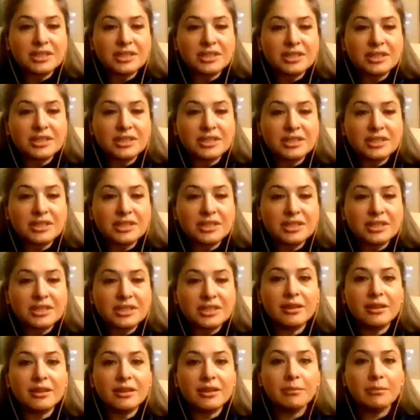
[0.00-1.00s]

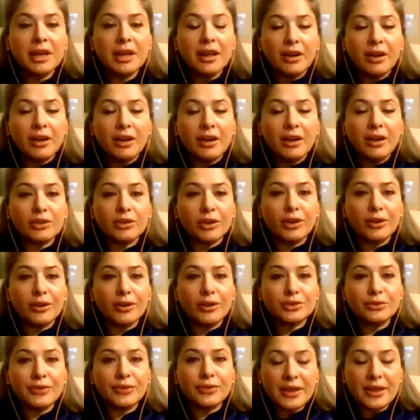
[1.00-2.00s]
to favor the
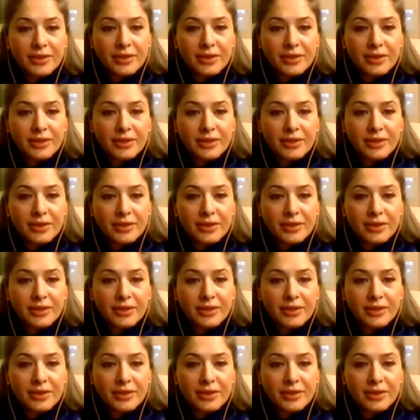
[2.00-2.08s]
country.